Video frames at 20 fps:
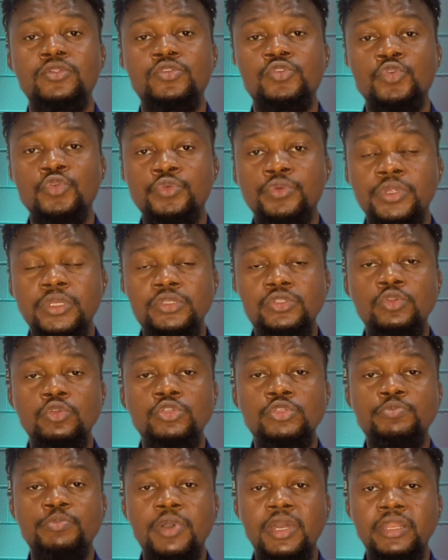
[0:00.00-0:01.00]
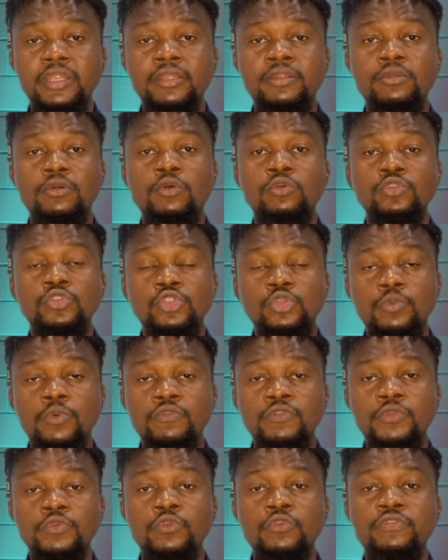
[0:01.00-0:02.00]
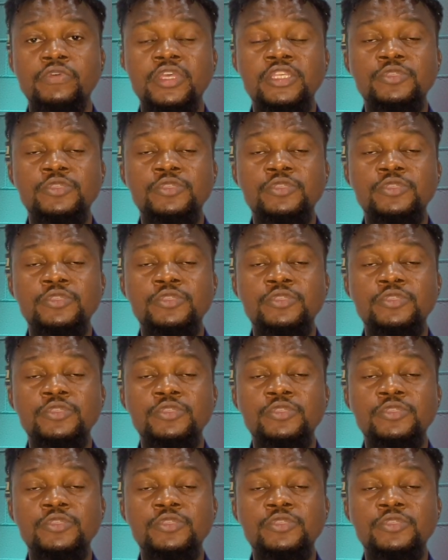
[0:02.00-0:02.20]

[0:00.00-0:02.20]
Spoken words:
to raise those panels on top of the roof,